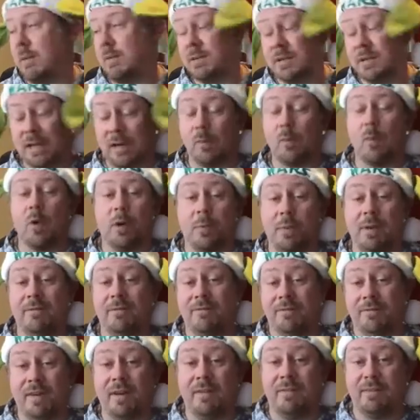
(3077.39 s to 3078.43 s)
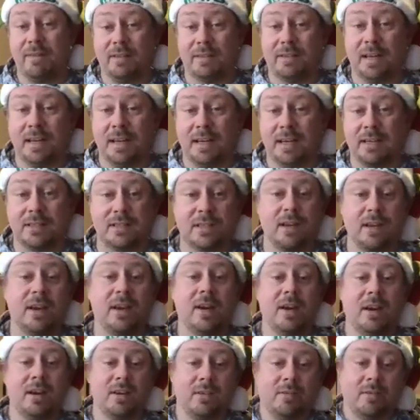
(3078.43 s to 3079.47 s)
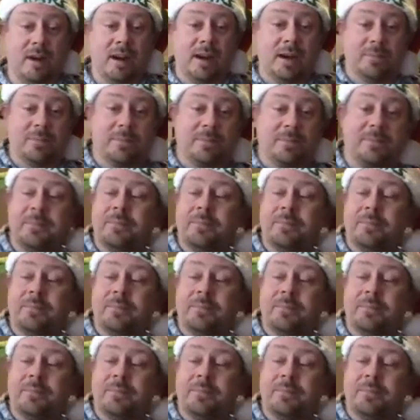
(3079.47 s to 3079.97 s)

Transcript: It's like one of my favorite things, right?